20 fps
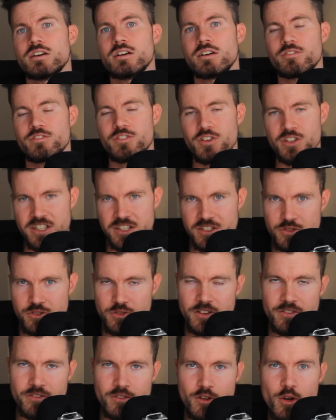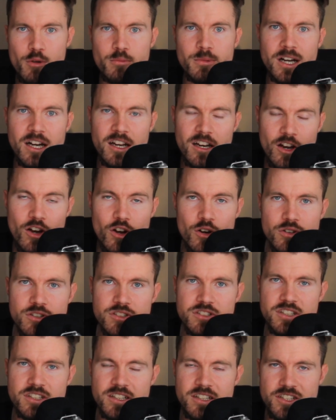32 Ethereum are
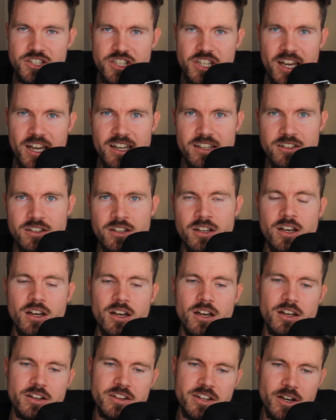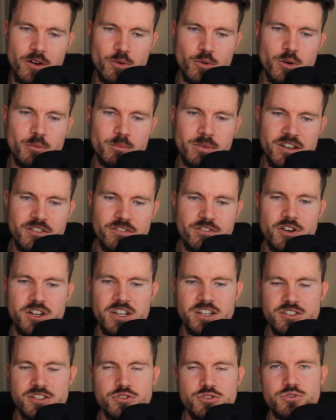locked in the chain, there will be
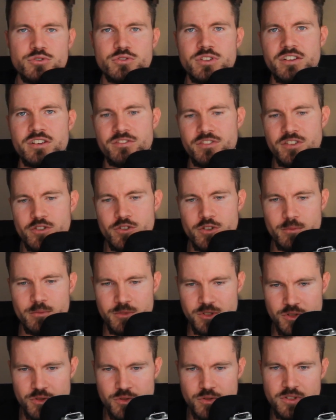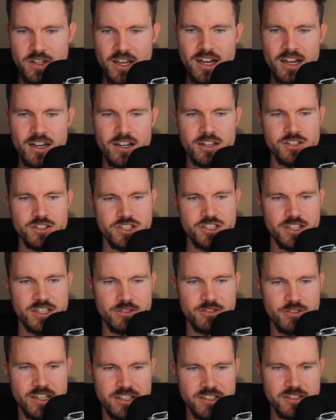32 Ethereum 2 that are
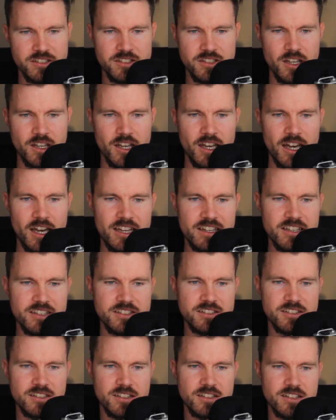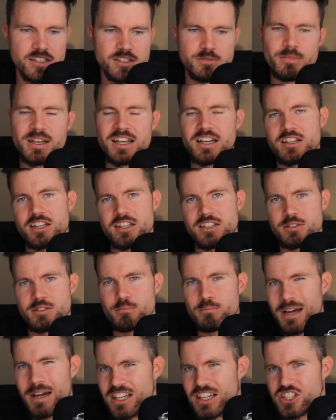generated, and this
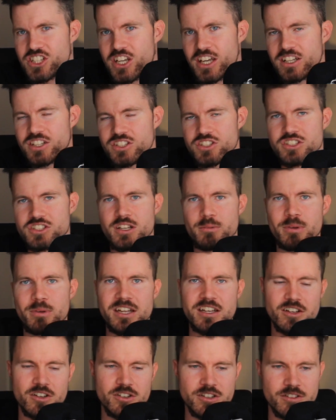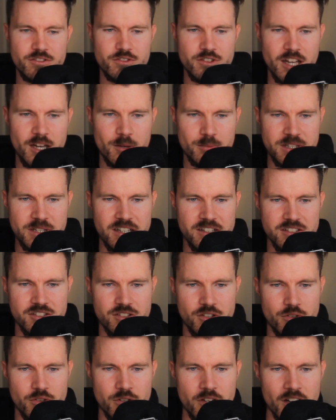mechanism might change depending on different updates.
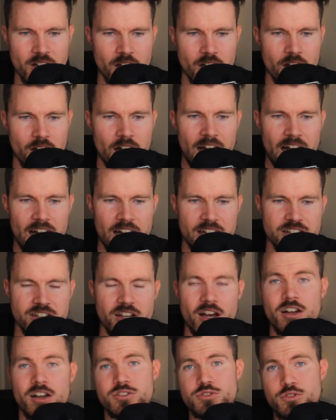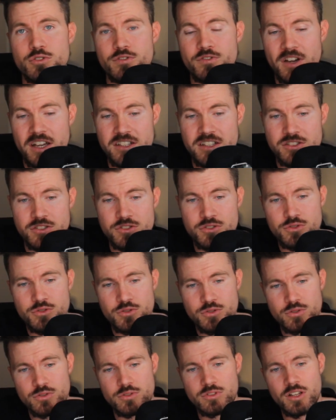So, and onto phase
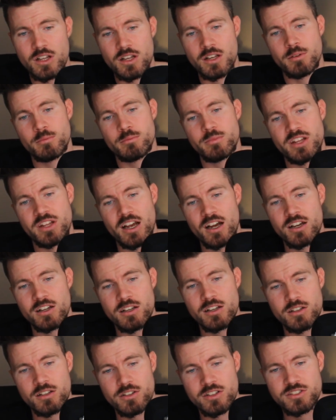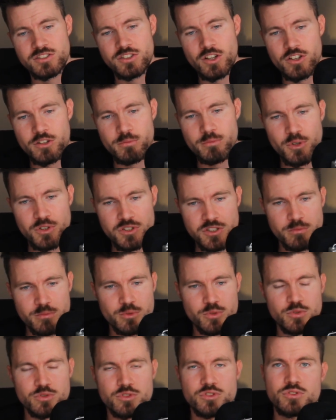2, there's not the
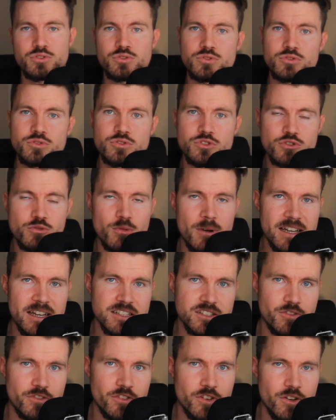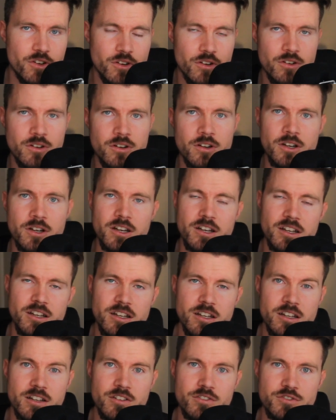possible to transfer
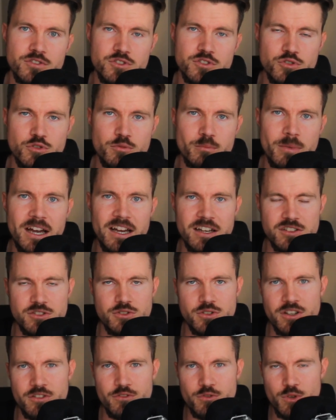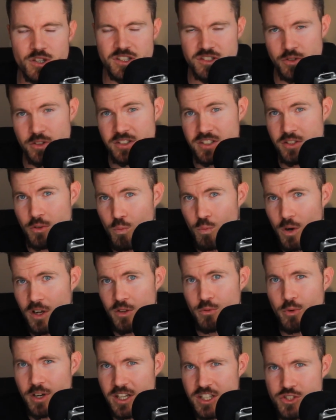ETH2 back to ETH1, so it's a
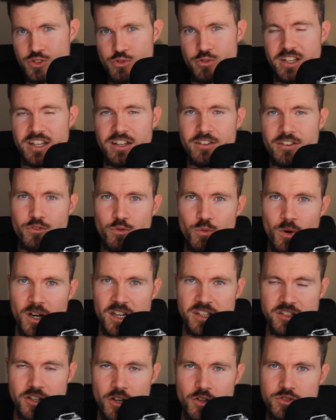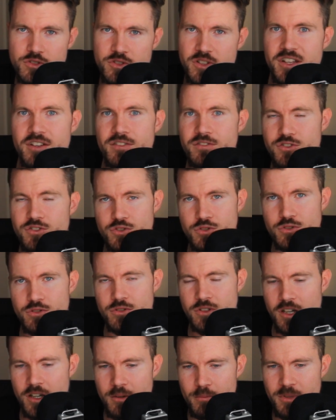one-way street. ETH1 goes to
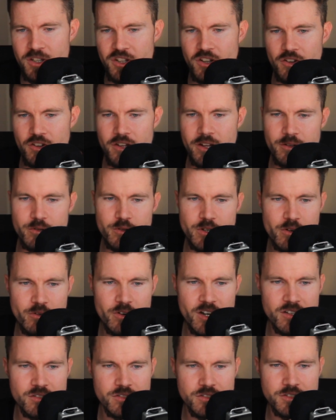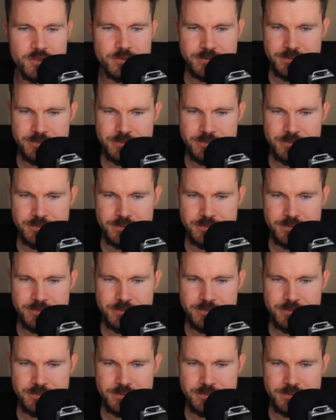ETH2, but not the other way around.